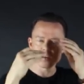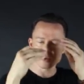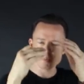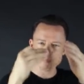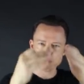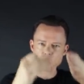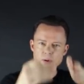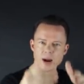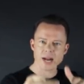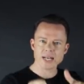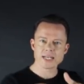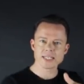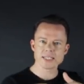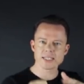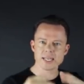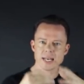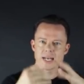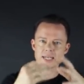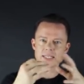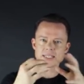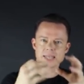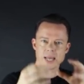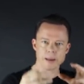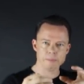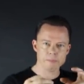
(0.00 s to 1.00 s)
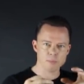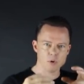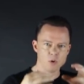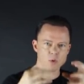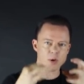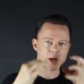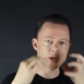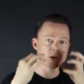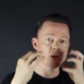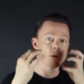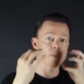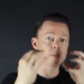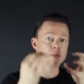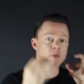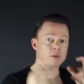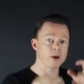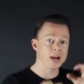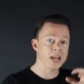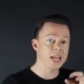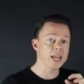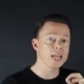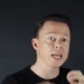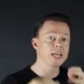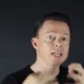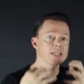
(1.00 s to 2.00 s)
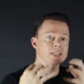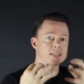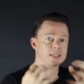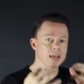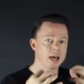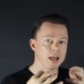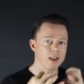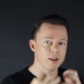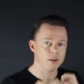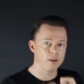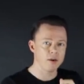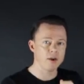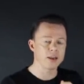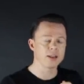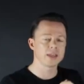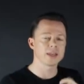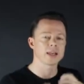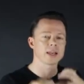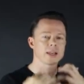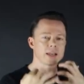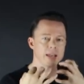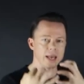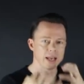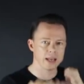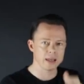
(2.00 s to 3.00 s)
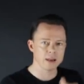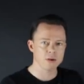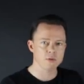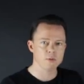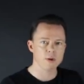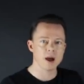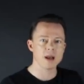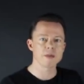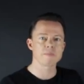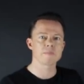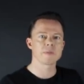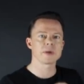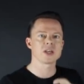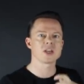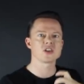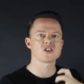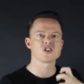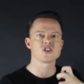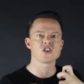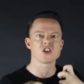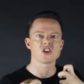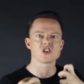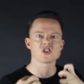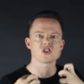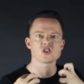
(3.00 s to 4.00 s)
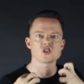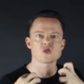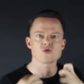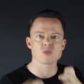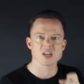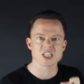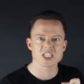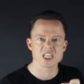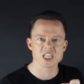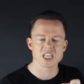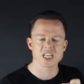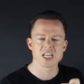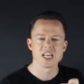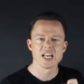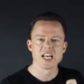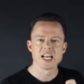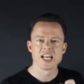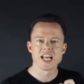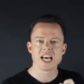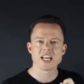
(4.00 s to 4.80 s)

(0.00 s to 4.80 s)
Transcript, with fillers: can practice at a tempo where your brain can start learning and getting it right because you're not stressing